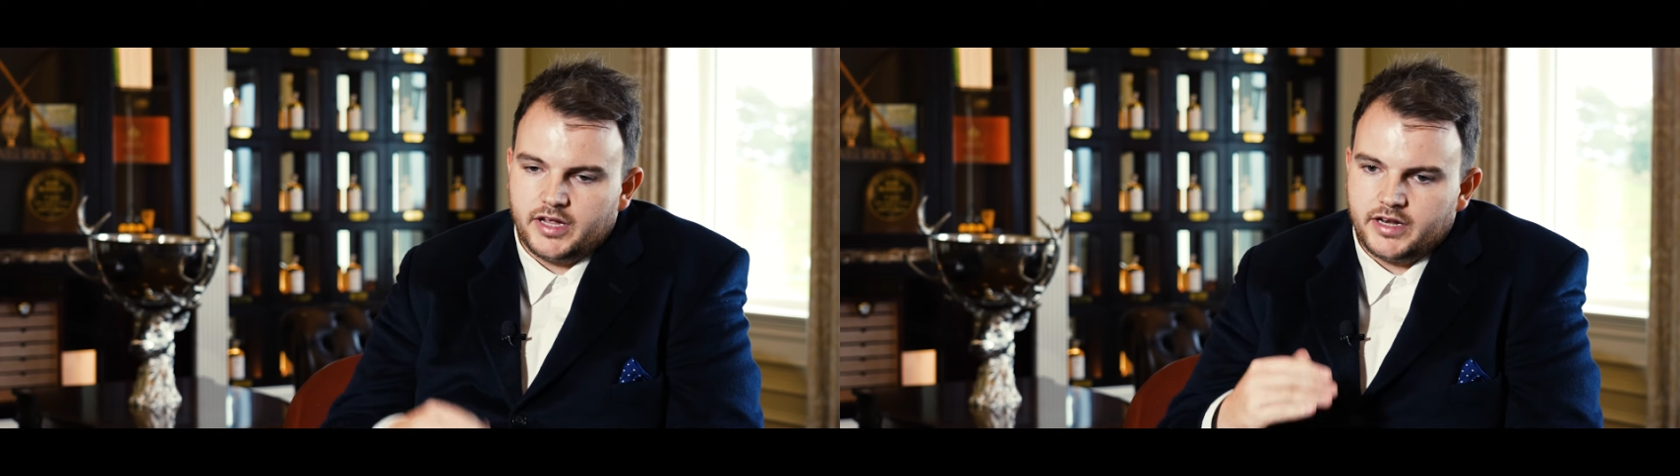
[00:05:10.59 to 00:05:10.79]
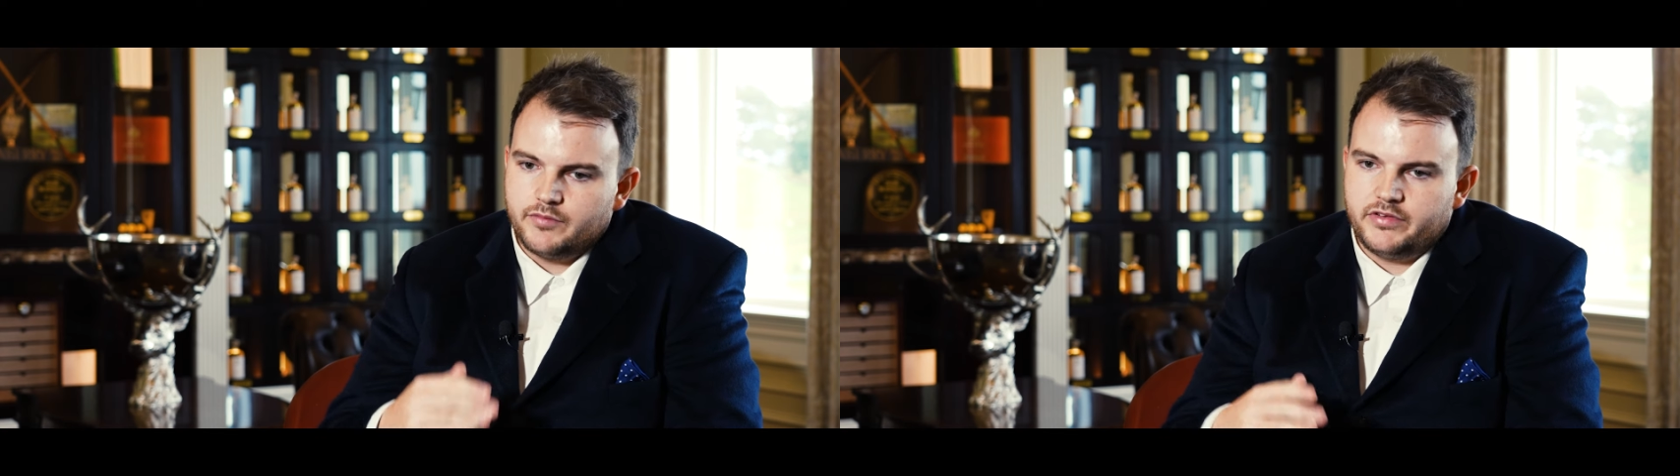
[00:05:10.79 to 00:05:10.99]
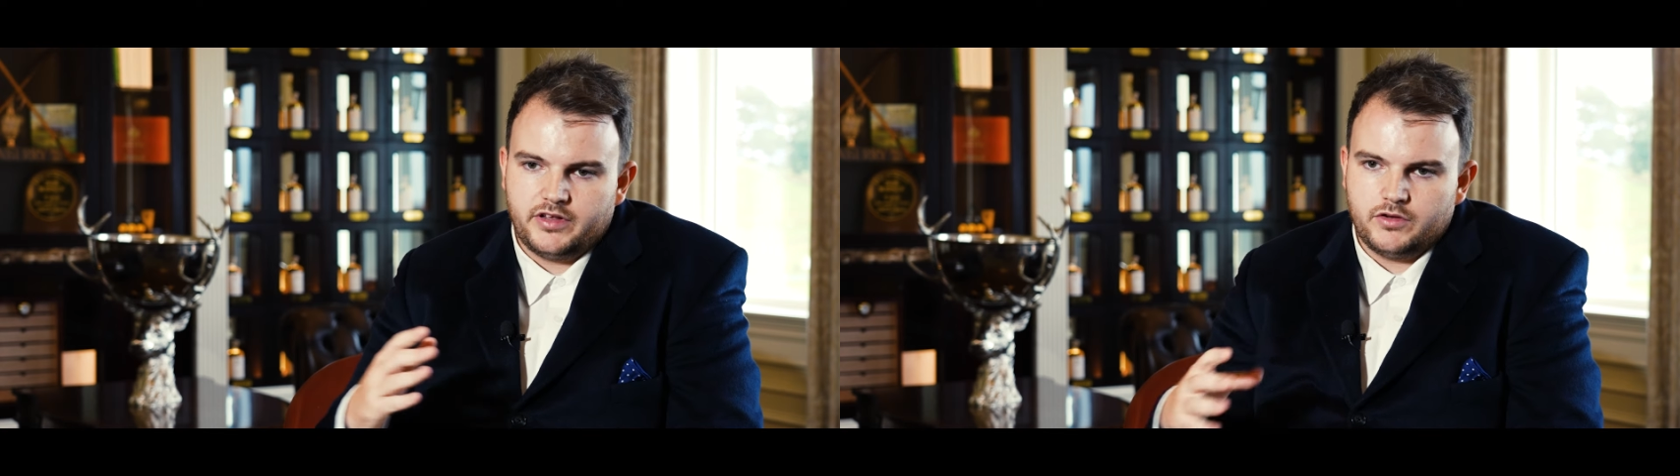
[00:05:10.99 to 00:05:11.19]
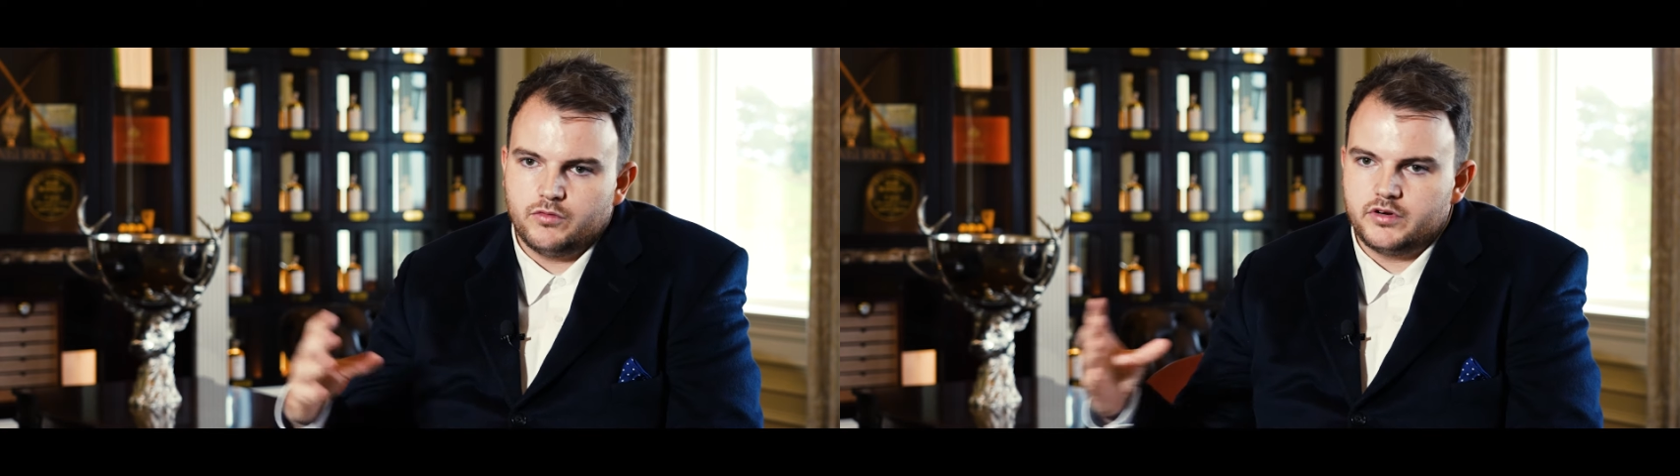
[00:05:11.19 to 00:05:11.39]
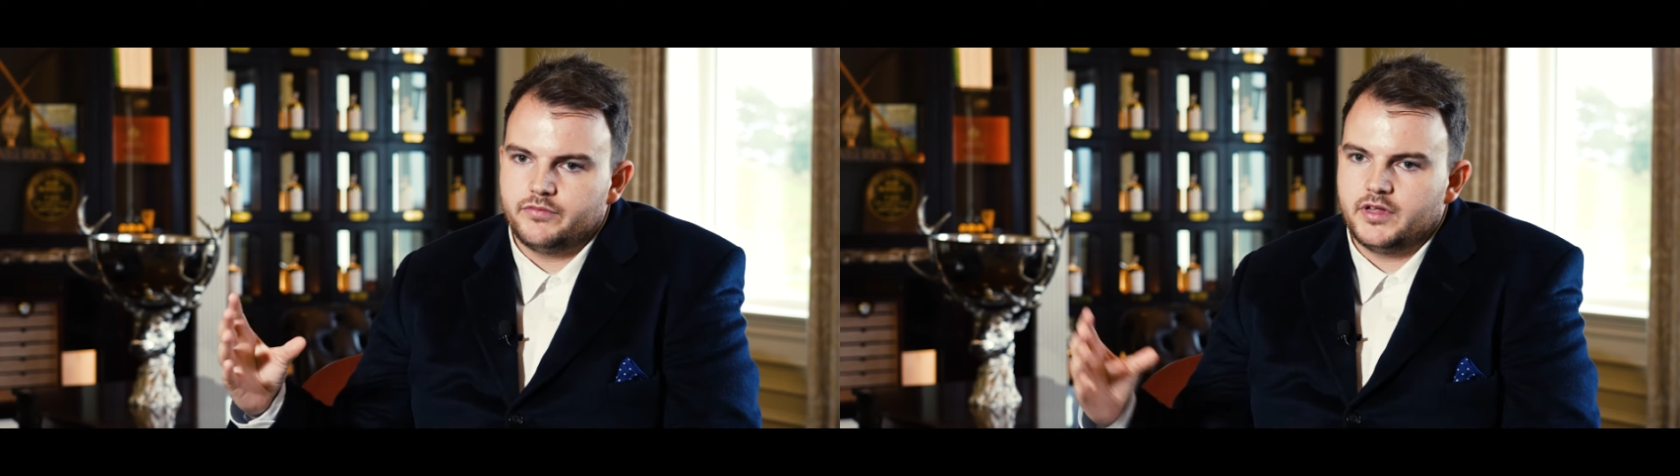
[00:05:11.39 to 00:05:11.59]
and every single
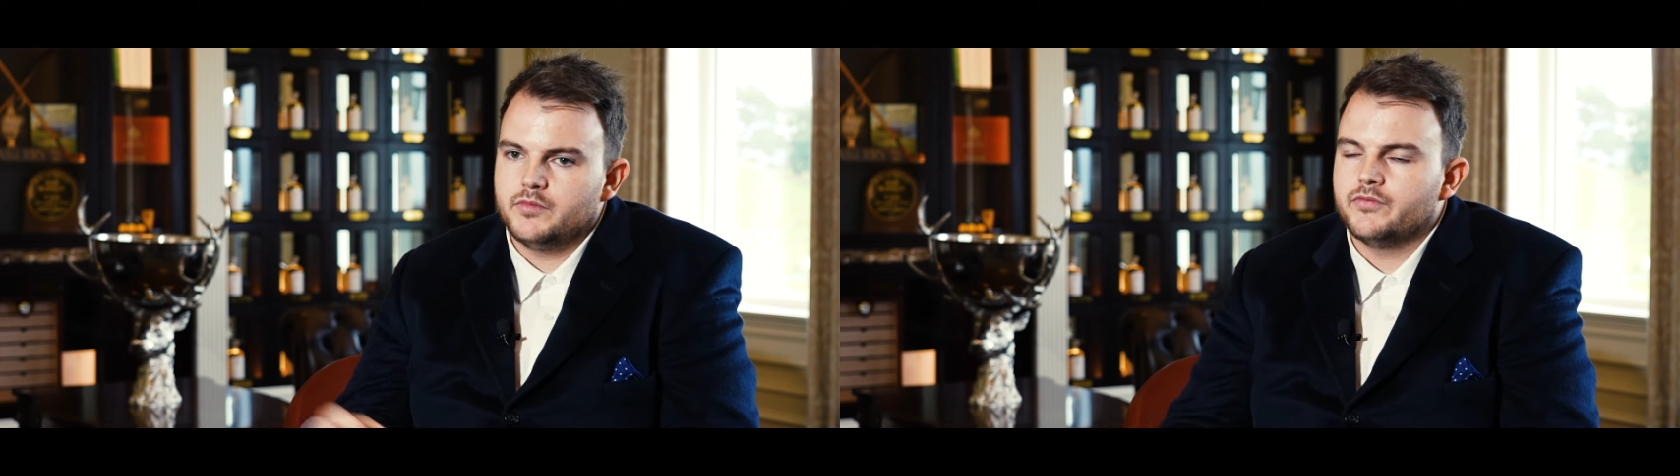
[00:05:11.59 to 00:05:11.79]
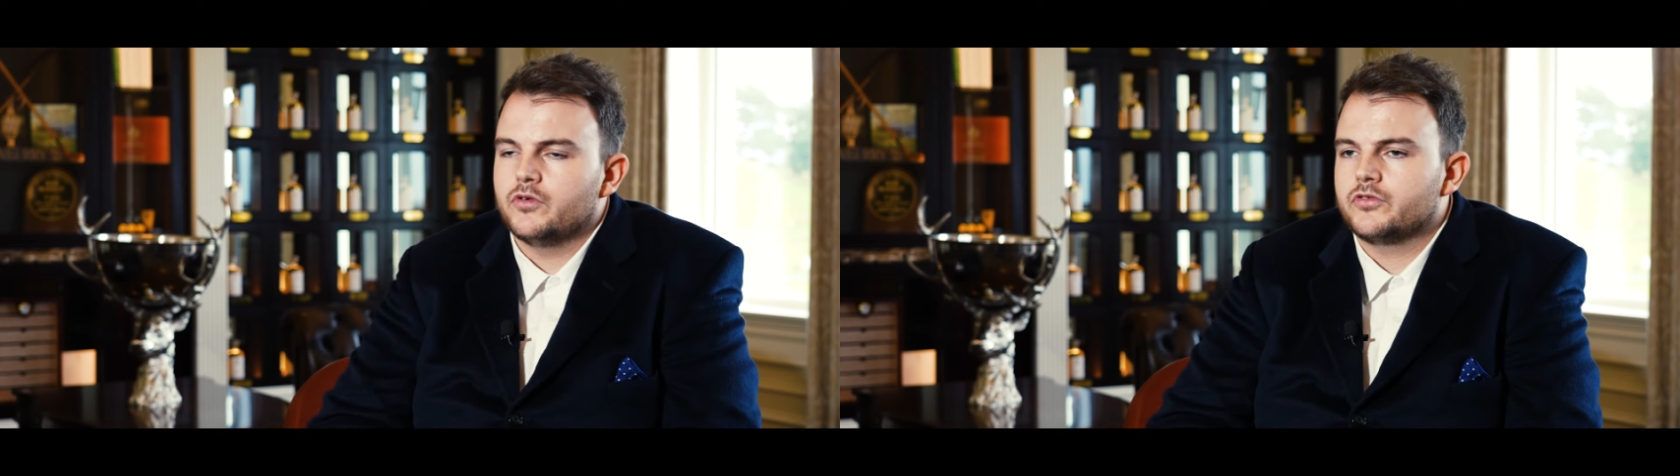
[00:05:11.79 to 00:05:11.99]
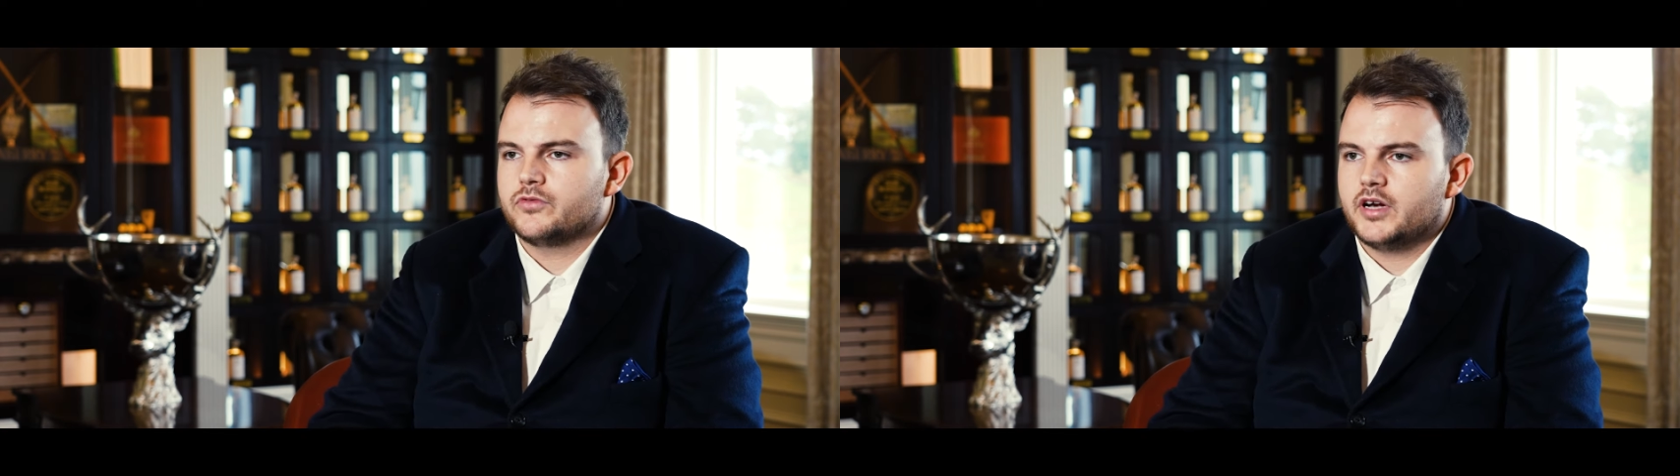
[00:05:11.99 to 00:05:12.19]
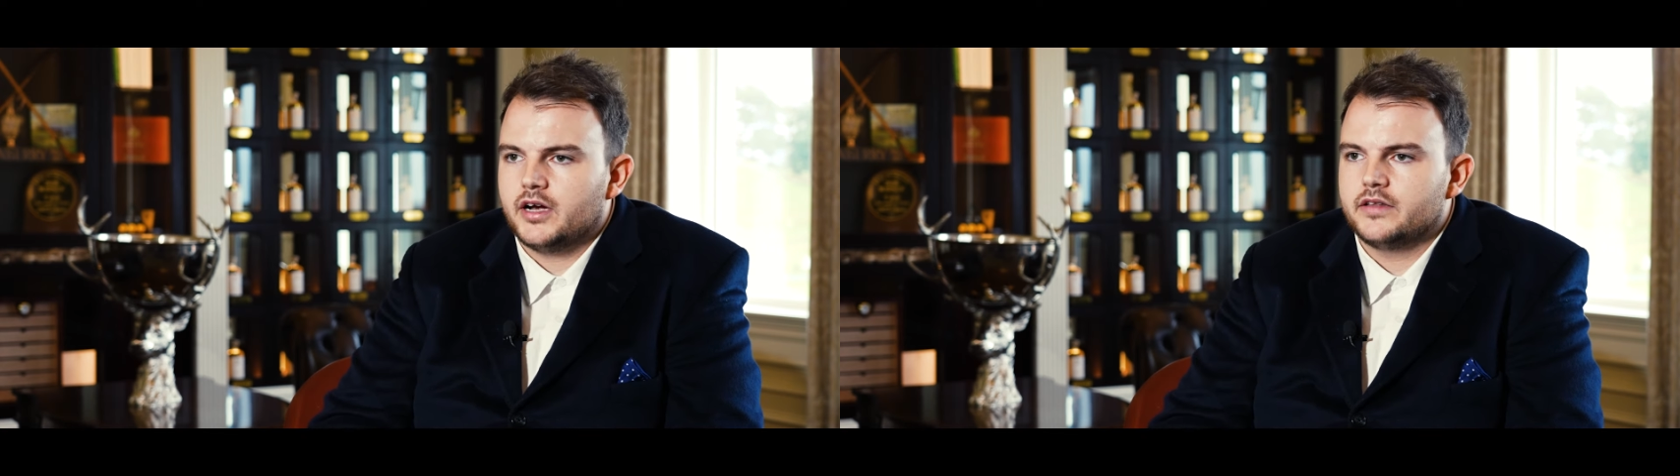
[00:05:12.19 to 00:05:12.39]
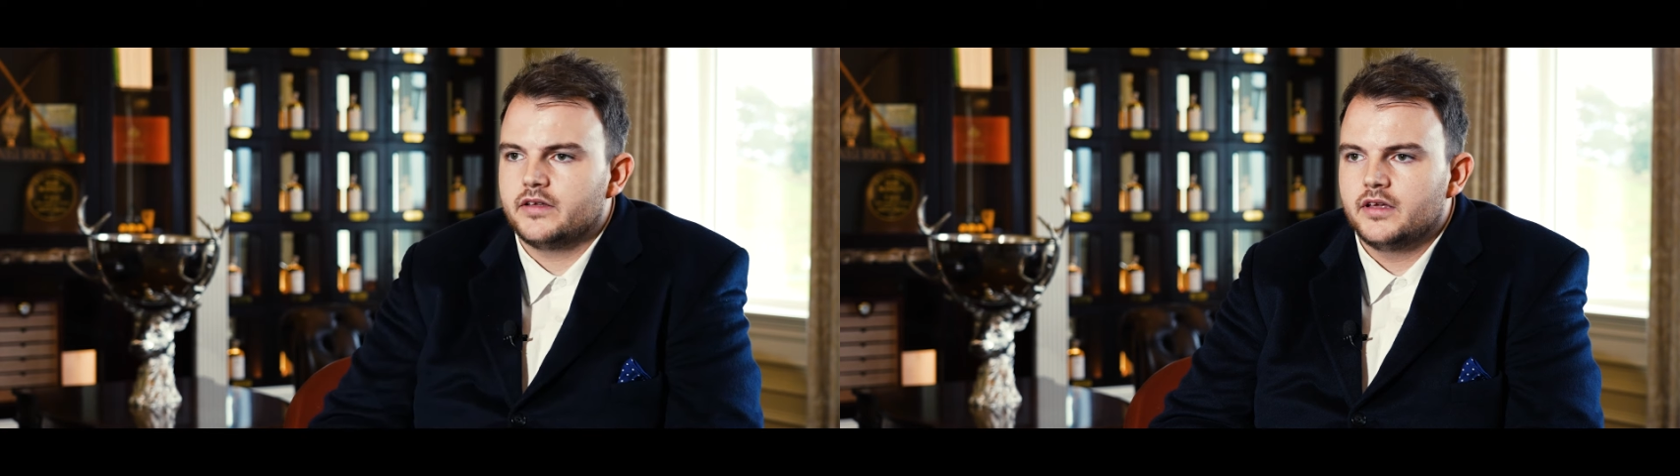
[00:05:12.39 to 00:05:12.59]
one of them have also
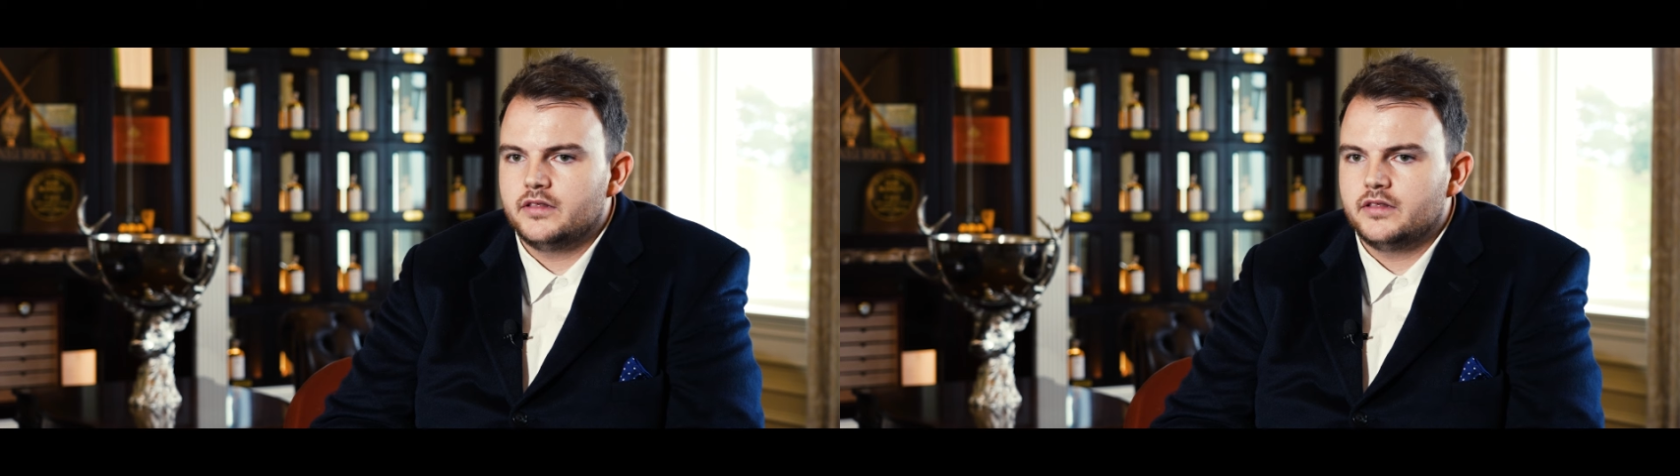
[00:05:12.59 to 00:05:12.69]
had